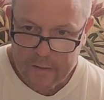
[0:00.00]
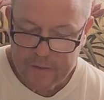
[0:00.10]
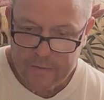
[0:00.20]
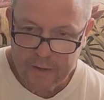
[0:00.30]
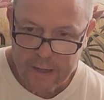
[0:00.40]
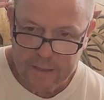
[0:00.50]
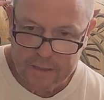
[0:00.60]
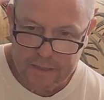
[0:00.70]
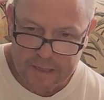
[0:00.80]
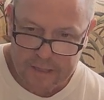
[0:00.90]
you've got
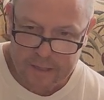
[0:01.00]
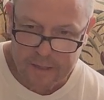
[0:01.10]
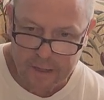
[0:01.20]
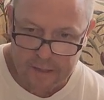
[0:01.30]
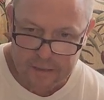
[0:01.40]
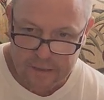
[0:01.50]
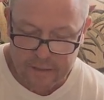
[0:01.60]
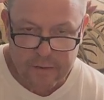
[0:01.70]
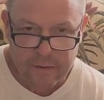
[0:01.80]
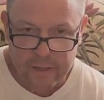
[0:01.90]
60,000
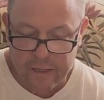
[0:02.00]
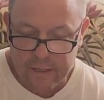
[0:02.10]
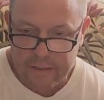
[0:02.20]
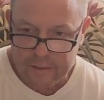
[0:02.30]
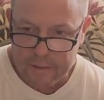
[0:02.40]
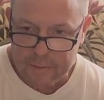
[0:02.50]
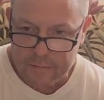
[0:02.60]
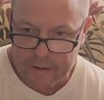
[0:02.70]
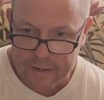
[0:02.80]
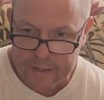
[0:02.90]
Ukrainian troops
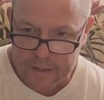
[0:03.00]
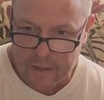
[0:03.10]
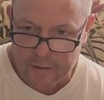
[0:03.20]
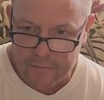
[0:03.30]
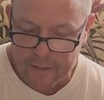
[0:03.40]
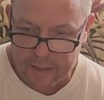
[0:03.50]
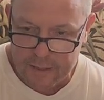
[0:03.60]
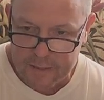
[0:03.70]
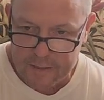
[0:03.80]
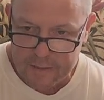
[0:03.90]
faced off
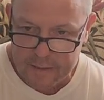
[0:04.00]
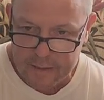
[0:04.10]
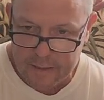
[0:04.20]
against